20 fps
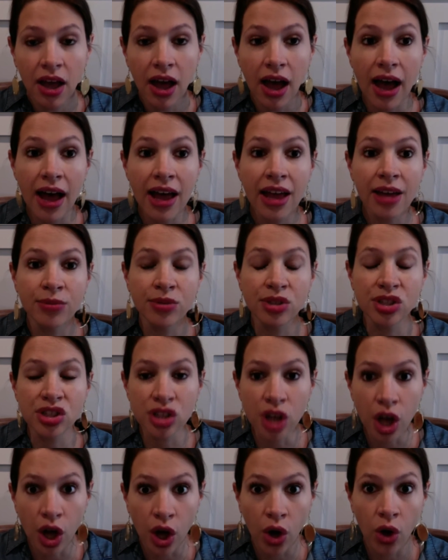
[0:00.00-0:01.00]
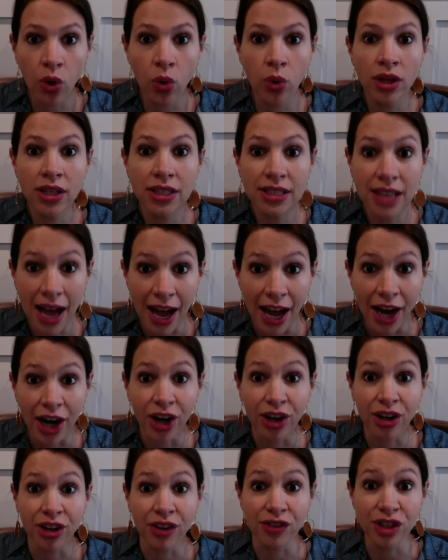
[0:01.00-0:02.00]
I am so
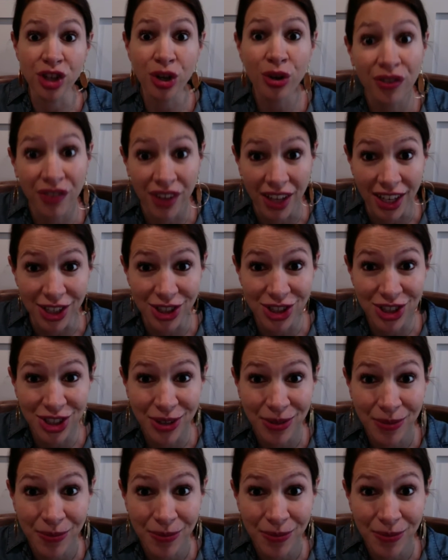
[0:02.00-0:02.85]
tired of tuna fish."